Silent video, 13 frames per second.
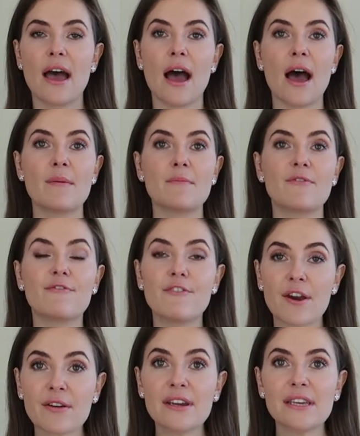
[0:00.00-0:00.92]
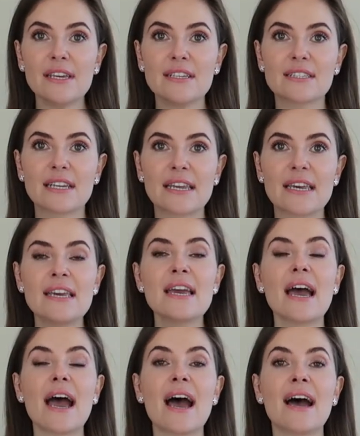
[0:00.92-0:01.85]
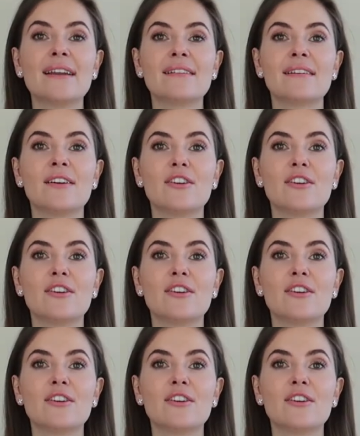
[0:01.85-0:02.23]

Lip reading: very easily, and